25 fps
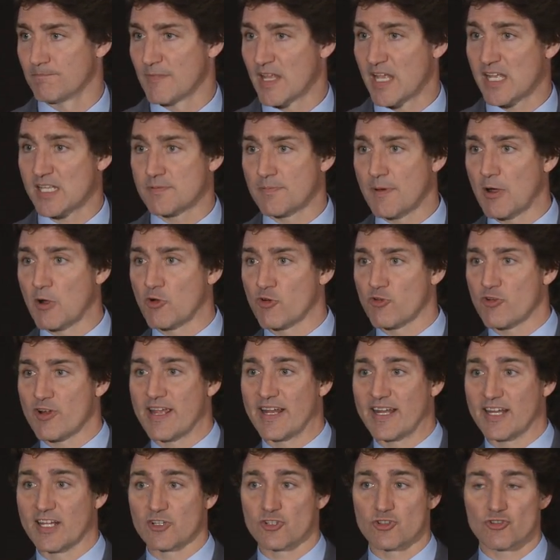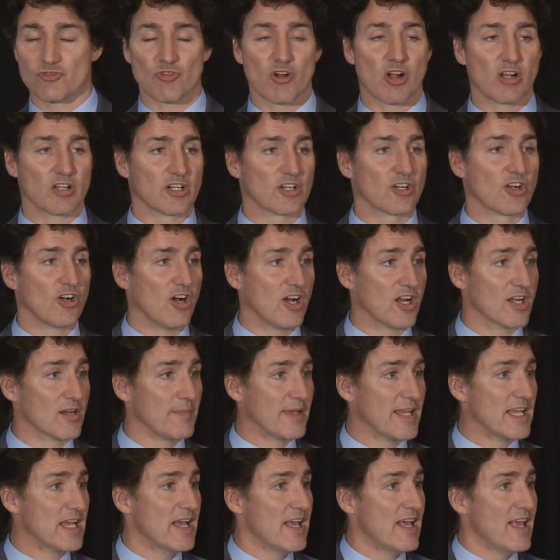It's about creating a strong
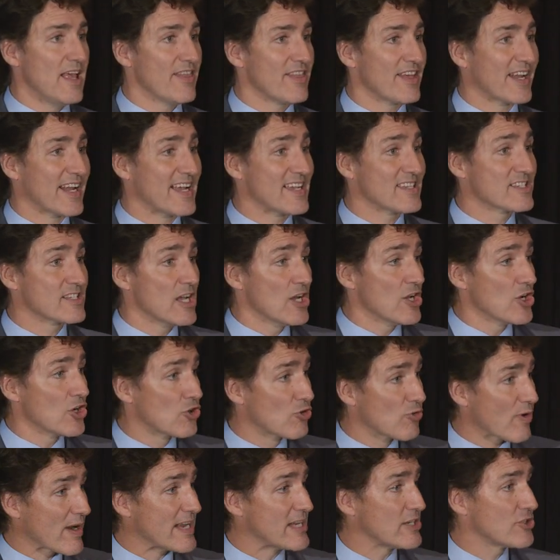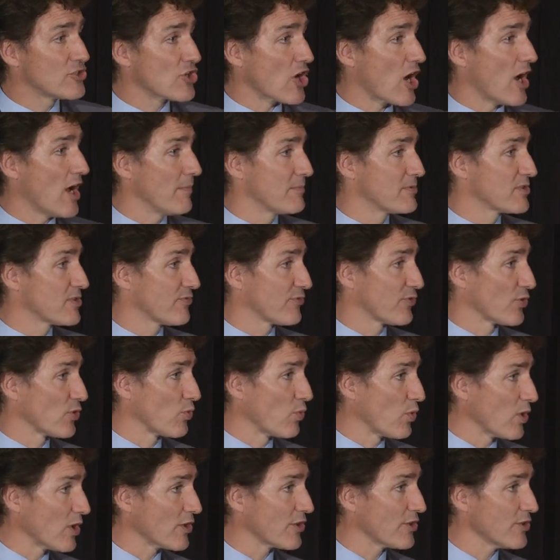economy that has great jobs for
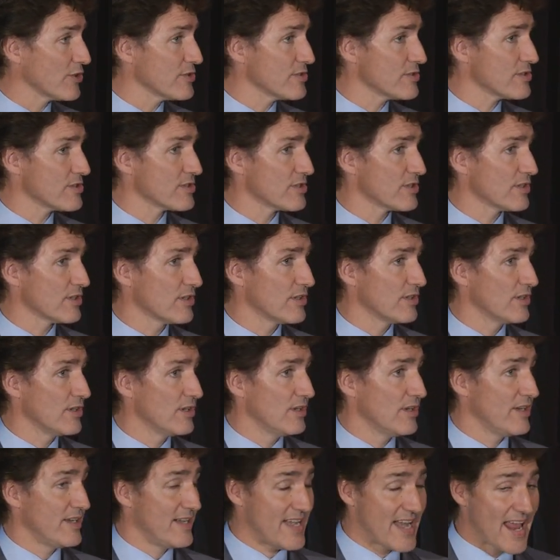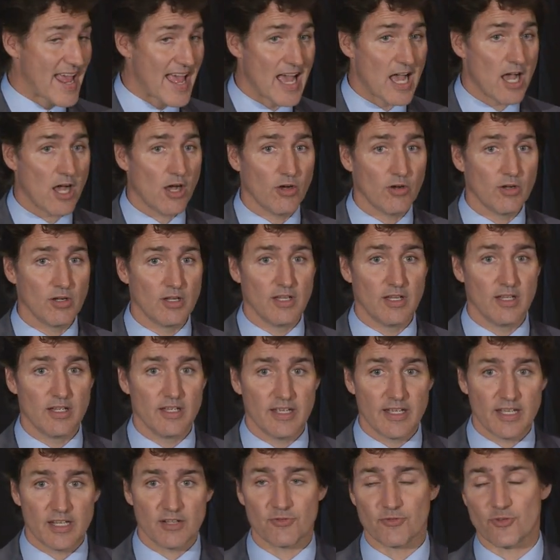workers now
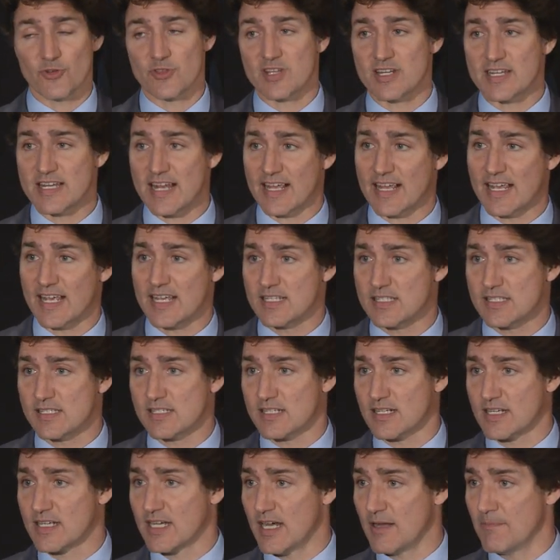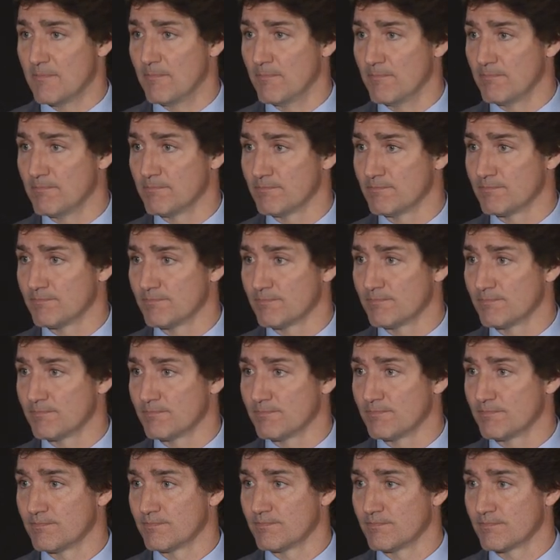and for the decades to come.
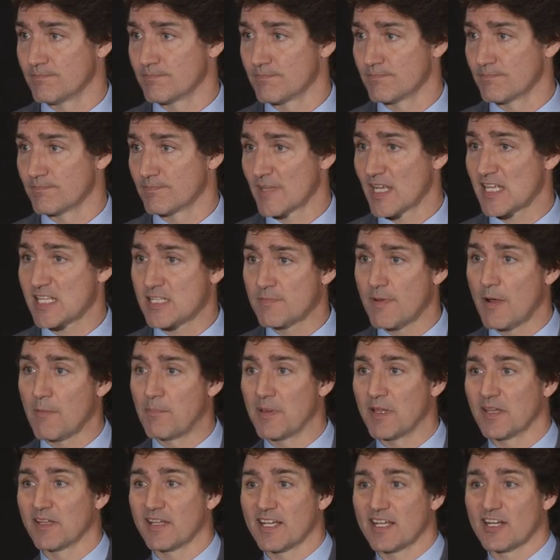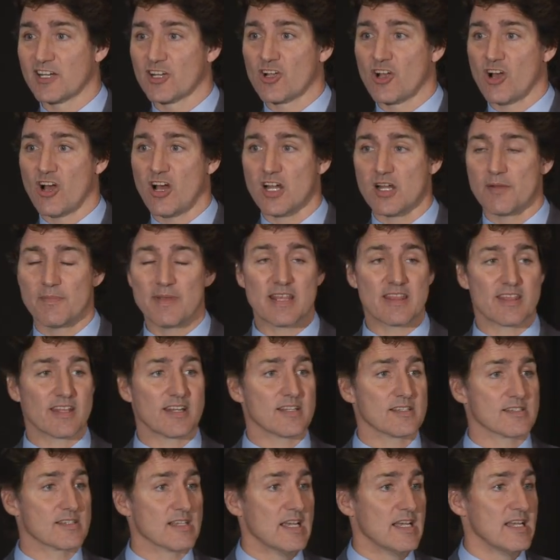It's about building an economy that
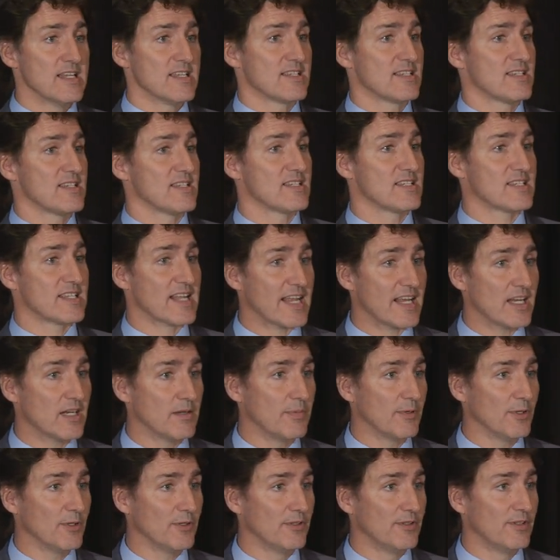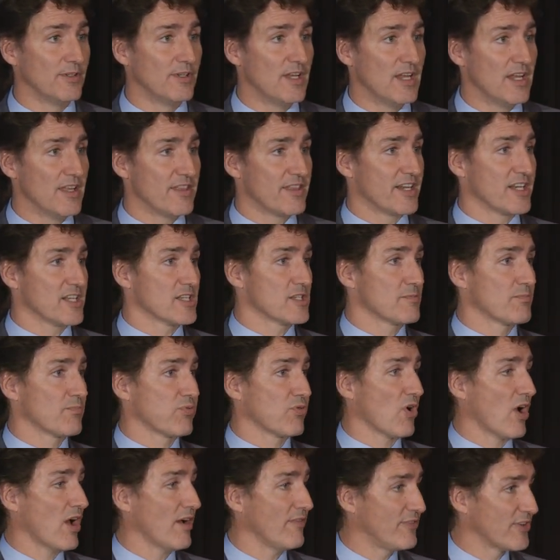is sustainable, that is
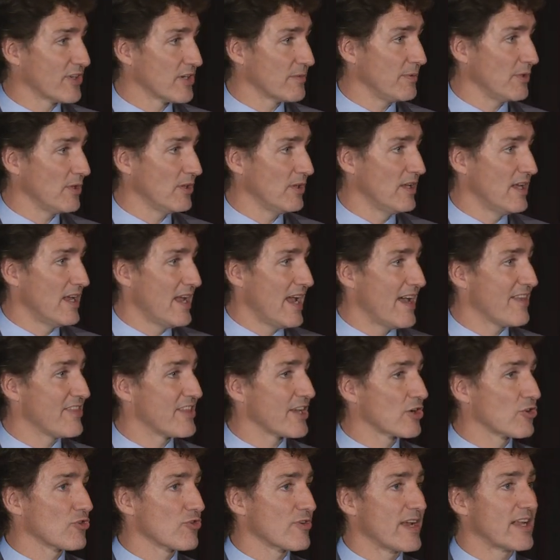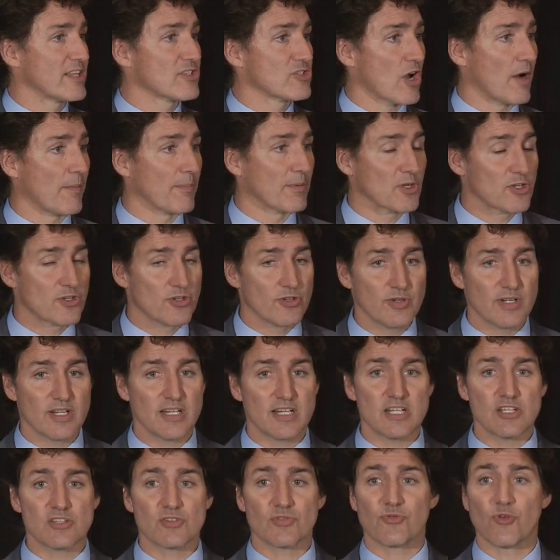profitable, and that creates
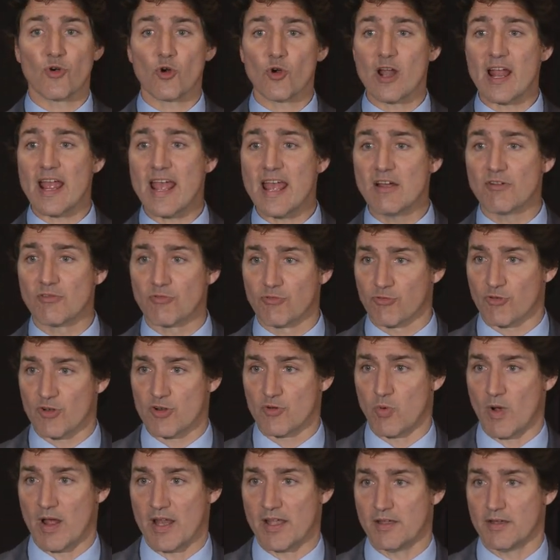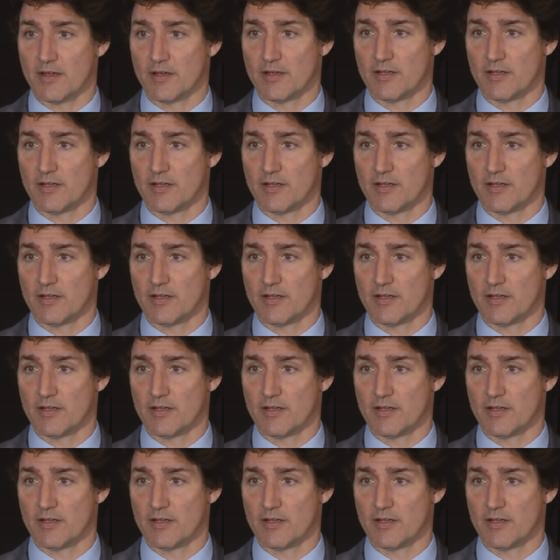opportunities for everyone,